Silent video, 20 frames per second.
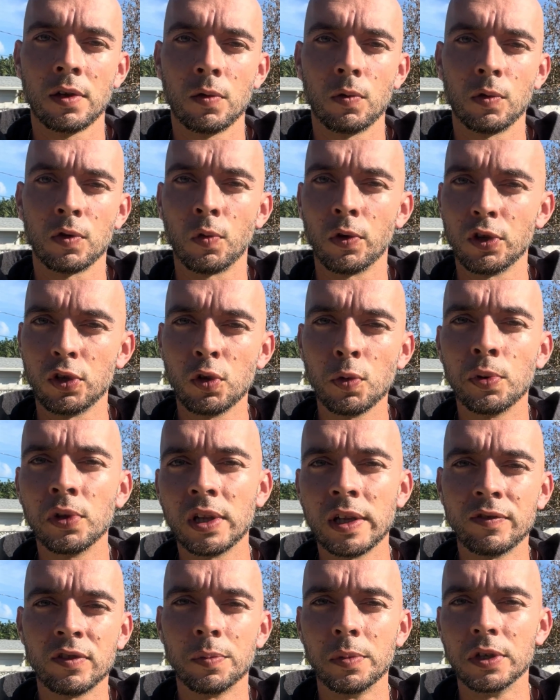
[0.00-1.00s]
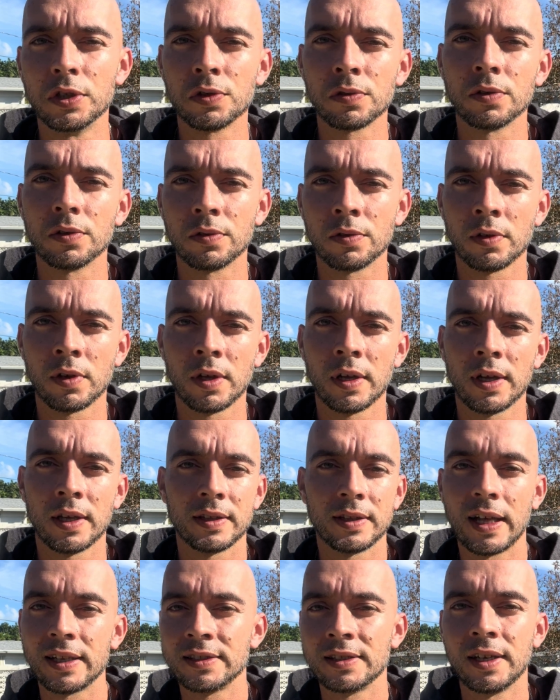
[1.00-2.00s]
with what you believe to be true.
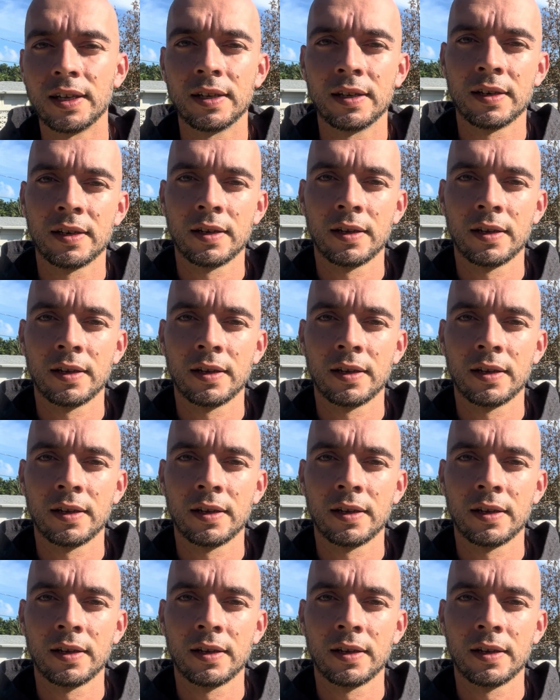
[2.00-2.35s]
That's it.